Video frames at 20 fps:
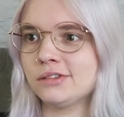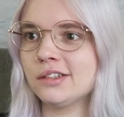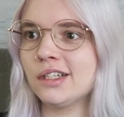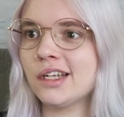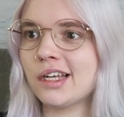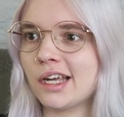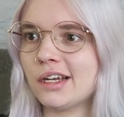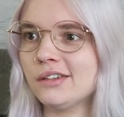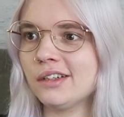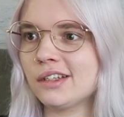feel
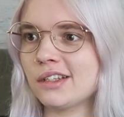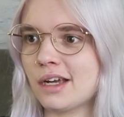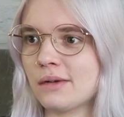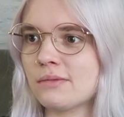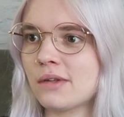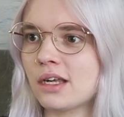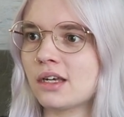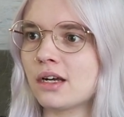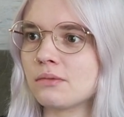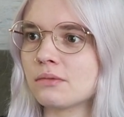like every time
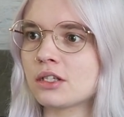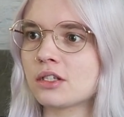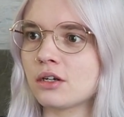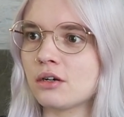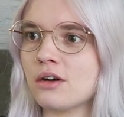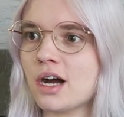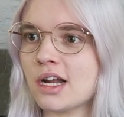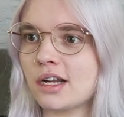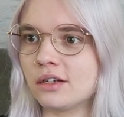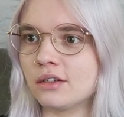they come so
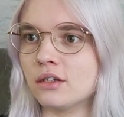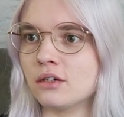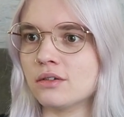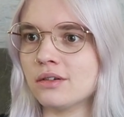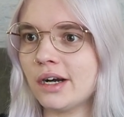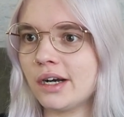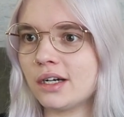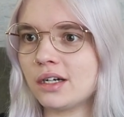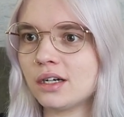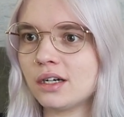out of
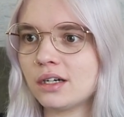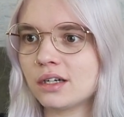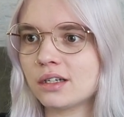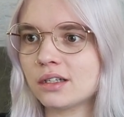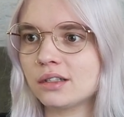nowhere.